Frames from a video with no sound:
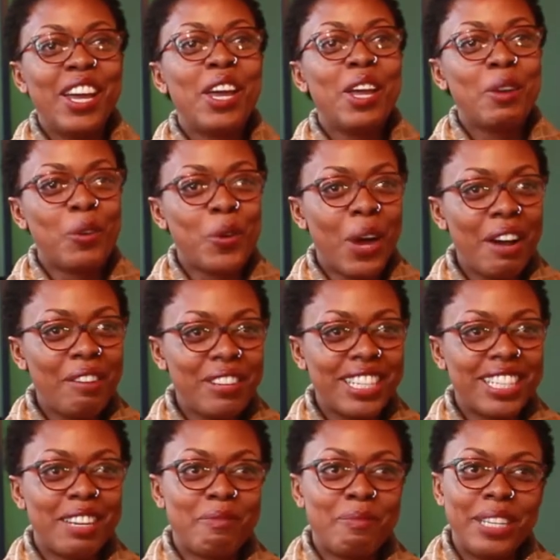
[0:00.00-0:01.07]
If you haven't
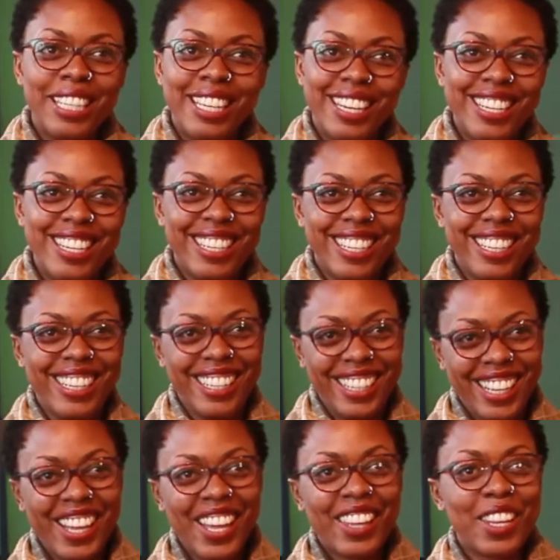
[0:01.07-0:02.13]
admitted
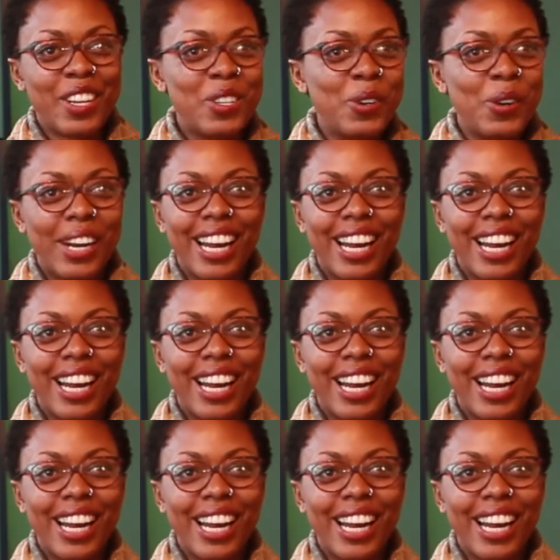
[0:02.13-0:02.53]
that no one